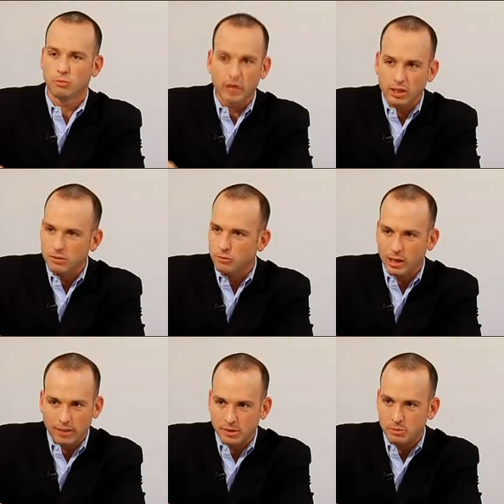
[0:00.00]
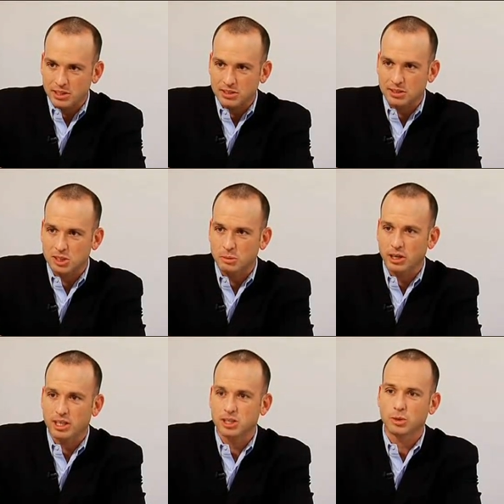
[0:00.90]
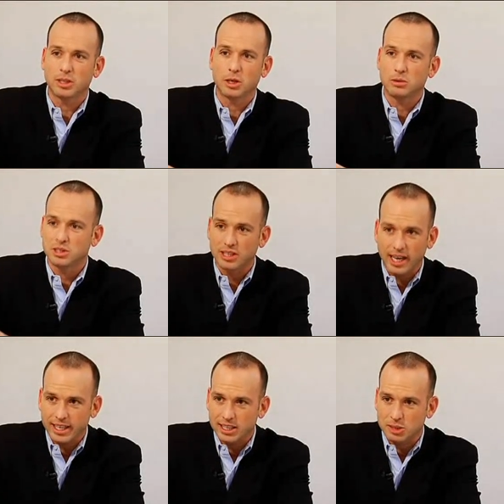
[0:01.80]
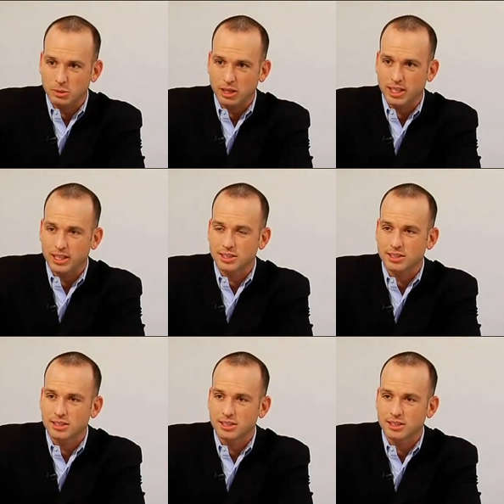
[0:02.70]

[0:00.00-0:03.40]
real relevant business experience, you had no design experience?